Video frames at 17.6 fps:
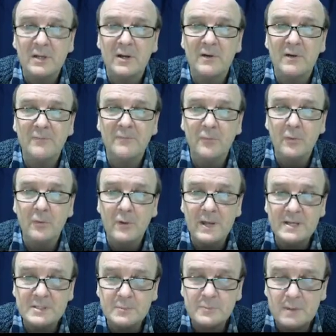of
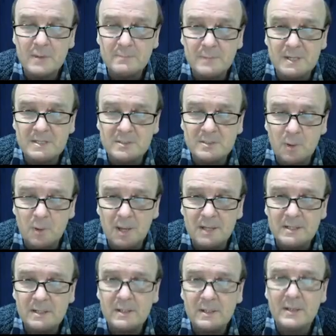4a squared b
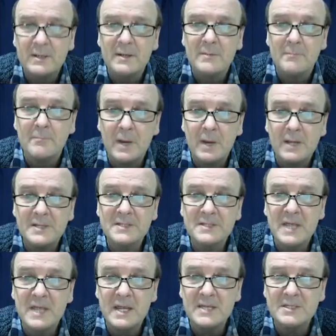squared
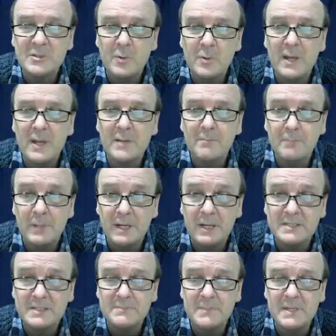minus a squared
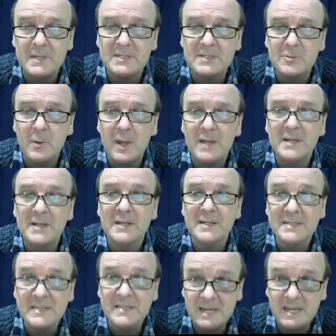plus b squared
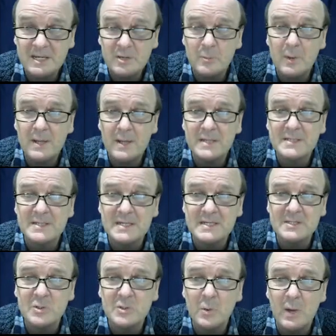take away c
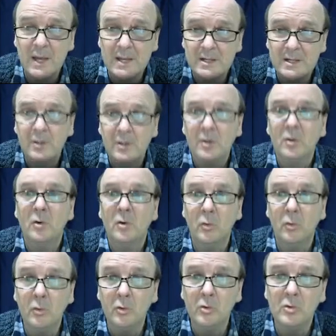squared,
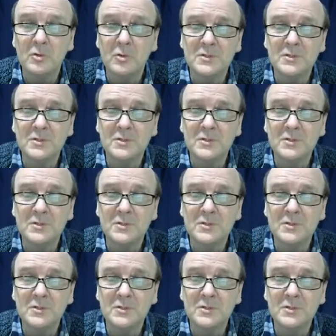all